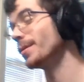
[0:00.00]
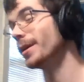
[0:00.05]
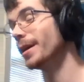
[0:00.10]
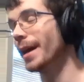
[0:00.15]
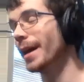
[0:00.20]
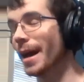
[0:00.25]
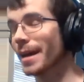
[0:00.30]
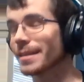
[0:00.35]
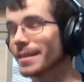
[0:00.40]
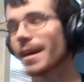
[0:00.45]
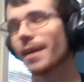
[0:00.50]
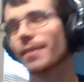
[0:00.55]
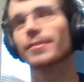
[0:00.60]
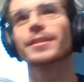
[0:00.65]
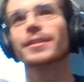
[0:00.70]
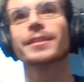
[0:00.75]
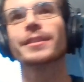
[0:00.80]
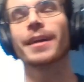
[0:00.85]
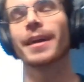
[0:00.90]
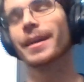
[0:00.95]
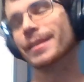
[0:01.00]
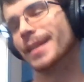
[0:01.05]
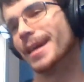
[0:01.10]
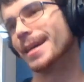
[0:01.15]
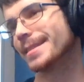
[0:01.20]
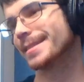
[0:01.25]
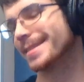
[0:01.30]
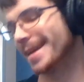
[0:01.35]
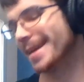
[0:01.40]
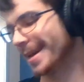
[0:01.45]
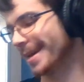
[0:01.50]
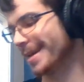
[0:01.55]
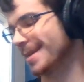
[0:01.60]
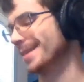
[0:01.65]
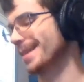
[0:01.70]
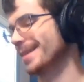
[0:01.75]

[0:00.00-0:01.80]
but as I was trying last night,